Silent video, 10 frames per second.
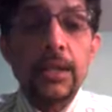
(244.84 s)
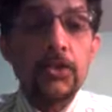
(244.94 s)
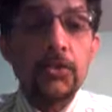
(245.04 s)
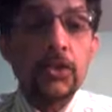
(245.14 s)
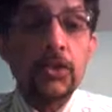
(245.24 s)
there
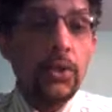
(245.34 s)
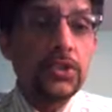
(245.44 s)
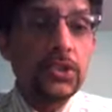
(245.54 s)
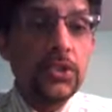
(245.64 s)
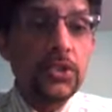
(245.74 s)
was only
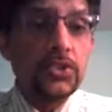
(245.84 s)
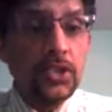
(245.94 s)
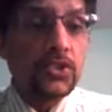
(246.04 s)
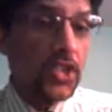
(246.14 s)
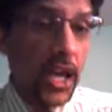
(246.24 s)
6
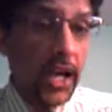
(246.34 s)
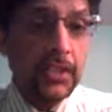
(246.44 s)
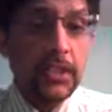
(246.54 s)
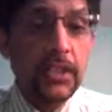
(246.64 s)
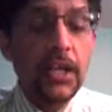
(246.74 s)
runs added
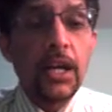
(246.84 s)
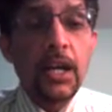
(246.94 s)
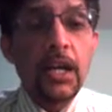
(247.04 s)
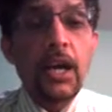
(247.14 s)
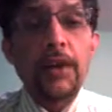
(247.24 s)

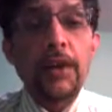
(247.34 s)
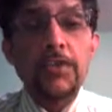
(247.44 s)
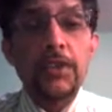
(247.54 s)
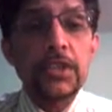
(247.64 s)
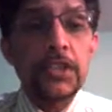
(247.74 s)
after
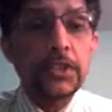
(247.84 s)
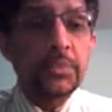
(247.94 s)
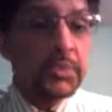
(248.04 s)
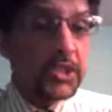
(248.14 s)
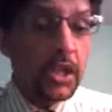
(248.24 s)
the
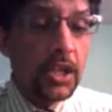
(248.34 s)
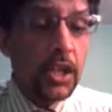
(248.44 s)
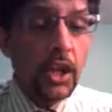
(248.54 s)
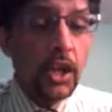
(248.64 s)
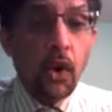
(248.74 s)
dismissal
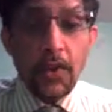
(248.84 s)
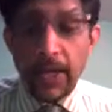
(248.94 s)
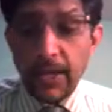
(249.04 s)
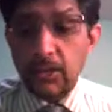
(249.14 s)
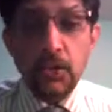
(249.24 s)
of
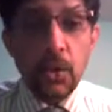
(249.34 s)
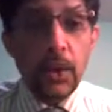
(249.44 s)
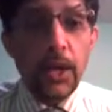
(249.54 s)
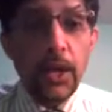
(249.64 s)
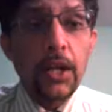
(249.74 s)
Haris
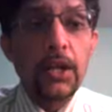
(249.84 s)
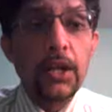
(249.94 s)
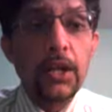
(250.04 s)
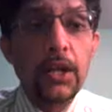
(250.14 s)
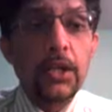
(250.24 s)
Sohail.
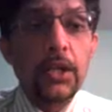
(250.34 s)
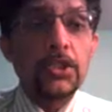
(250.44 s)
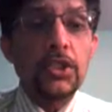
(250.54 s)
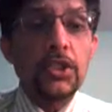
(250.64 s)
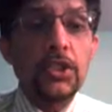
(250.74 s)
Now
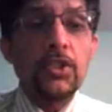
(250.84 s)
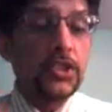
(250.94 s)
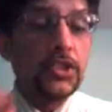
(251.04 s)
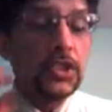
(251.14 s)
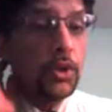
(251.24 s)
listen to this.
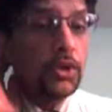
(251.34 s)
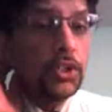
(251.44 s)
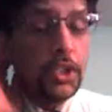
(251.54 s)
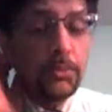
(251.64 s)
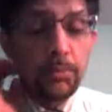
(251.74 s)
This was
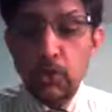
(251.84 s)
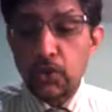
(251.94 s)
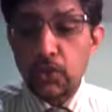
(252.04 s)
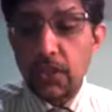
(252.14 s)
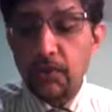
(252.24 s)
the most
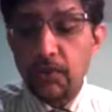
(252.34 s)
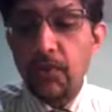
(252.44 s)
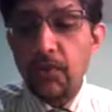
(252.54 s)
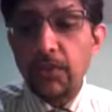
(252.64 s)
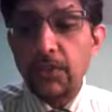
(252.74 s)

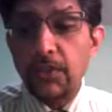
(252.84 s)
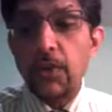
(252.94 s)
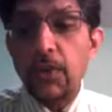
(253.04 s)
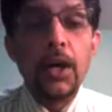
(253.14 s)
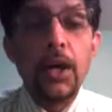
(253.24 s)
eventful
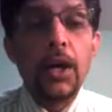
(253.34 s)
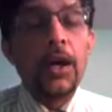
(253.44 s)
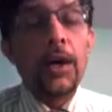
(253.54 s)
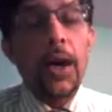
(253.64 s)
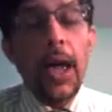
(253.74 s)

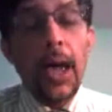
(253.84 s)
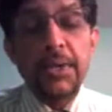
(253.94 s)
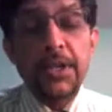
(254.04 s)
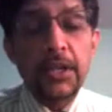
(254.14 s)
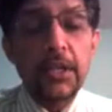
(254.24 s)

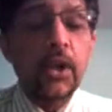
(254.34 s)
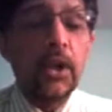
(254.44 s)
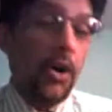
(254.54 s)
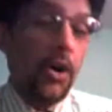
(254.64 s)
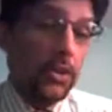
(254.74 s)
happening
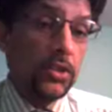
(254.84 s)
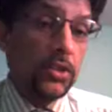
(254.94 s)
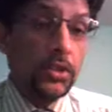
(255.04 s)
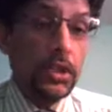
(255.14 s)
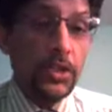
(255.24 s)
on the
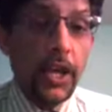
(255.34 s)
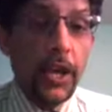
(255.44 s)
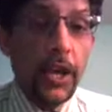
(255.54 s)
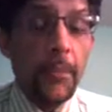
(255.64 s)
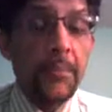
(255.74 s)
third
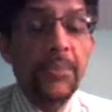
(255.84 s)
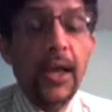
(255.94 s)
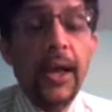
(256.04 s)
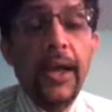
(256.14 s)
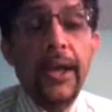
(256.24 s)
day.
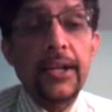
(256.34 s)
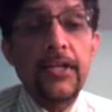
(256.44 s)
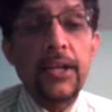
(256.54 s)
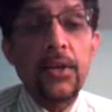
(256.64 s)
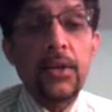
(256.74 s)
And
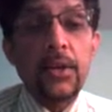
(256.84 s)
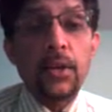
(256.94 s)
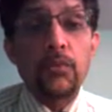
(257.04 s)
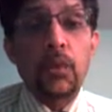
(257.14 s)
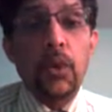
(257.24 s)
look at
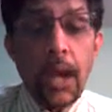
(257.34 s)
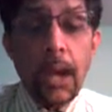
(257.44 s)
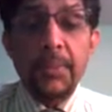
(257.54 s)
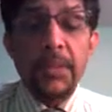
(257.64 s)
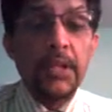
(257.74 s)
what
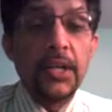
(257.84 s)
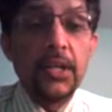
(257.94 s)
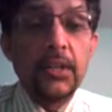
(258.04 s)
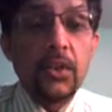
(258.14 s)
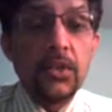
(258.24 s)
happened.
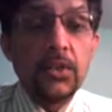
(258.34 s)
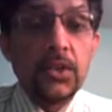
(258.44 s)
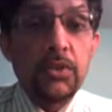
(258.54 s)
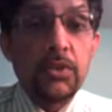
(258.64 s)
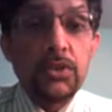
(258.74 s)
Now this
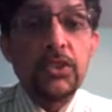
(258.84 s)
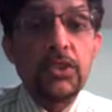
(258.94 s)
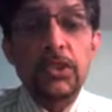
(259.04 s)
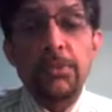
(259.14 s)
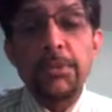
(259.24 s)
is
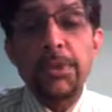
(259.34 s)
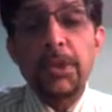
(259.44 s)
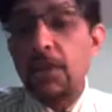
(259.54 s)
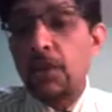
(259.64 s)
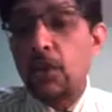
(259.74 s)
something, a
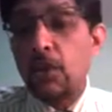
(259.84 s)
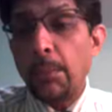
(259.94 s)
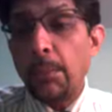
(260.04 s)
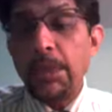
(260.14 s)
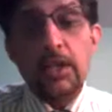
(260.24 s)
very
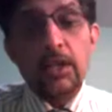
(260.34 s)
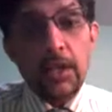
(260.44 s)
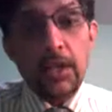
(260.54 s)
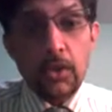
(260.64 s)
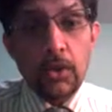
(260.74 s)
comical run
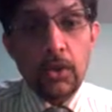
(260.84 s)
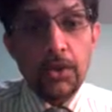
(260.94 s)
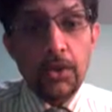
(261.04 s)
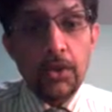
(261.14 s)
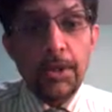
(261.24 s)
out according
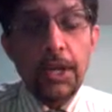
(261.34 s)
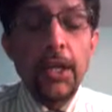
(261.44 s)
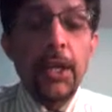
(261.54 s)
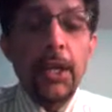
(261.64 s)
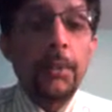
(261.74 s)
to me,
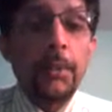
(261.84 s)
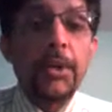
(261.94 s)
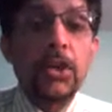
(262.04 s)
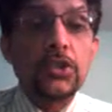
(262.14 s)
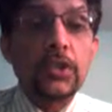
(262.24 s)

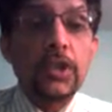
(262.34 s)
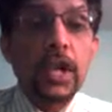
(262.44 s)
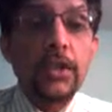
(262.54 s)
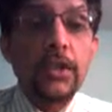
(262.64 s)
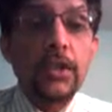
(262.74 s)
because
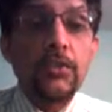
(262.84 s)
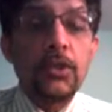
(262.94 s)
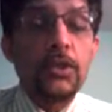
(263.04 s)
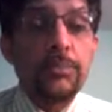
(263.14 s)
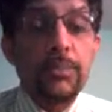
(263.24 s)

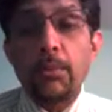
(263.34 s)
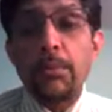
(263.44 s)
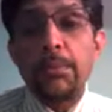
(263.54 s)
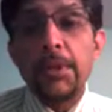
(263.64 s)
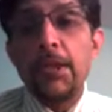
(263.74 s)
it
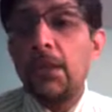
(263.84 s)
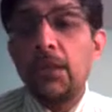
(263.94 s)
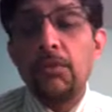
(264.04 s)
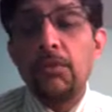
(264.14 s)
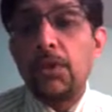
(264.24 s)
probably,
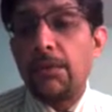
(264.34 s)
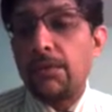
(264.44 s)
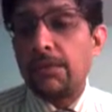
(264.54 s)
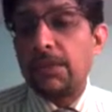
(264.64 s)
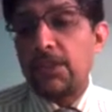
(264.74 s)
one would have
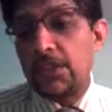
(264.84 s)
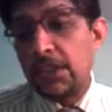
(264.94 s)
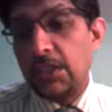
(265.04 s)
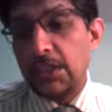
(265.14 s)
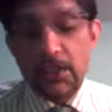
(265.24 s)
never
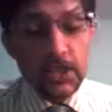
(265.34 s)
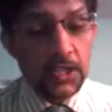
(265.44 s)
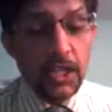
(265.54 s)
seen this